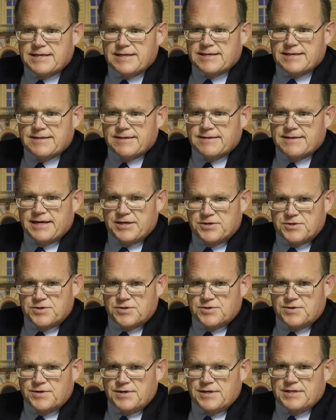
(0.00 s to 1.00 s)

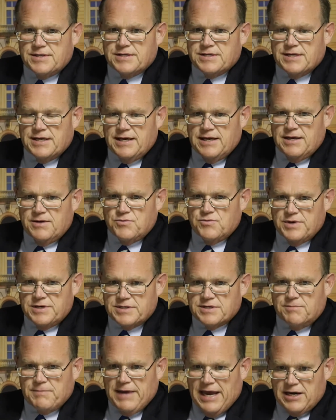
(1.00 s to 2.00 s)
insurance and
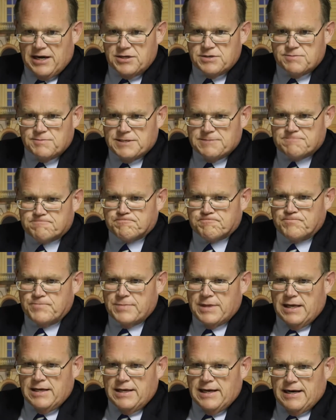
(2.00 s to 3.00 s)
risk management.
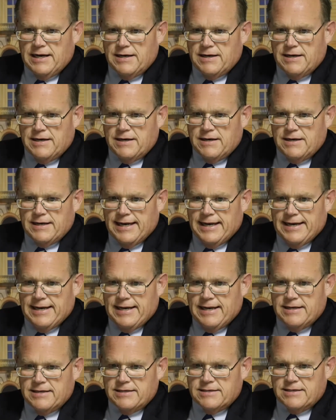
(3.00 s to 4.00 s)

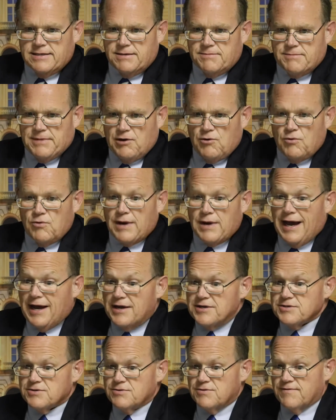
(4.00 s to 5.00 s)
And my old high
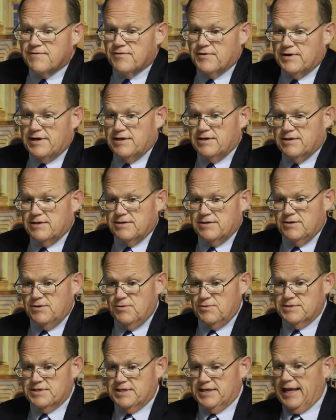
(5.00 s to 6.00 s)
school friend, who
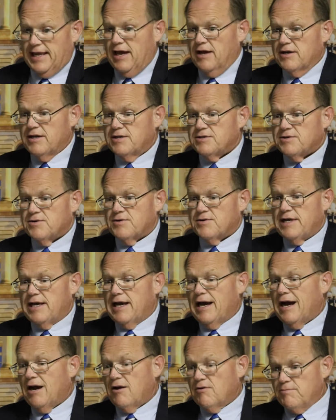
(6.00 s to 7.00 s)
was the county attorney,
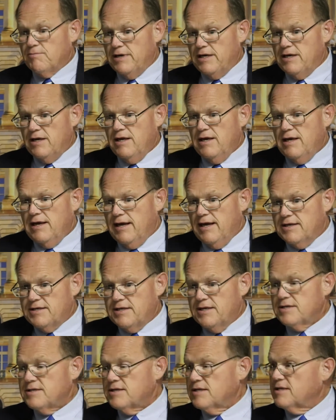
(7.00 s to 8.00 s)
hired me as
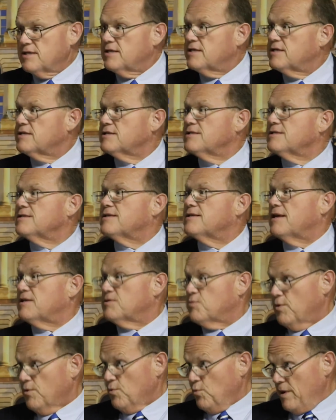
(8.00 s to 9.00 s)
his assistant.
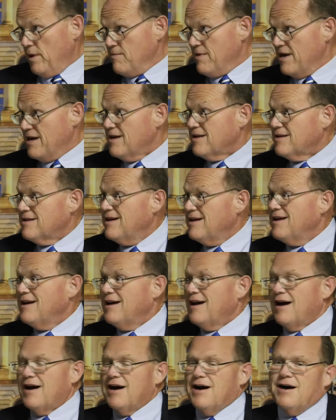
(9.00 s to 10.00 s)
That's where we met.
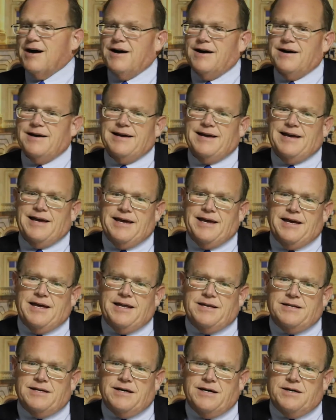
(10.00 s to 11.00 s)
Yeah.
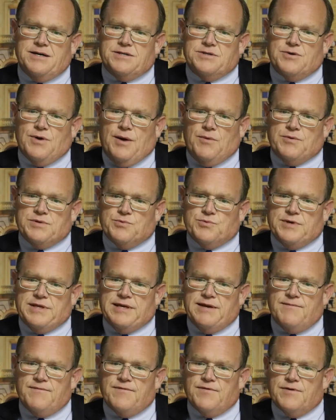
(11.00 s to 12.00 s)
And so I was with
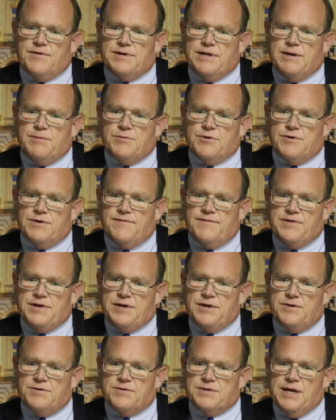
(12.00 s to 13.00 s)
him for a number of
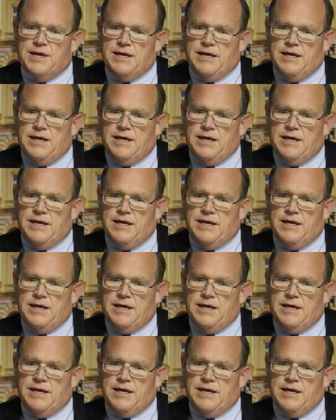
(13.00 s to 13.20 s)
years,